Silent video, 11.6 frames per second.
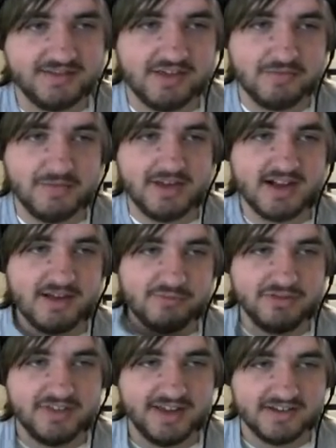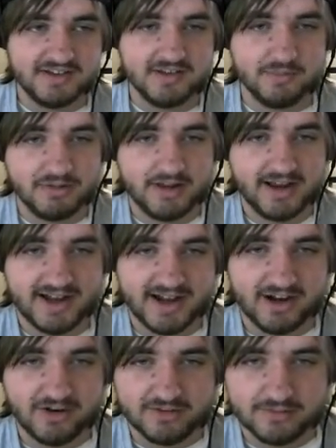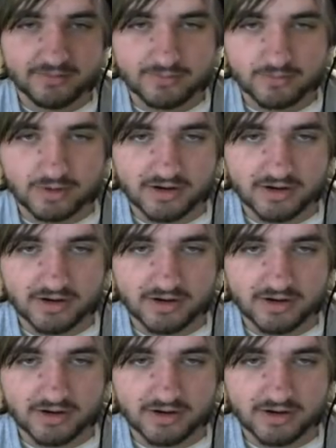give me a couple things to plan out and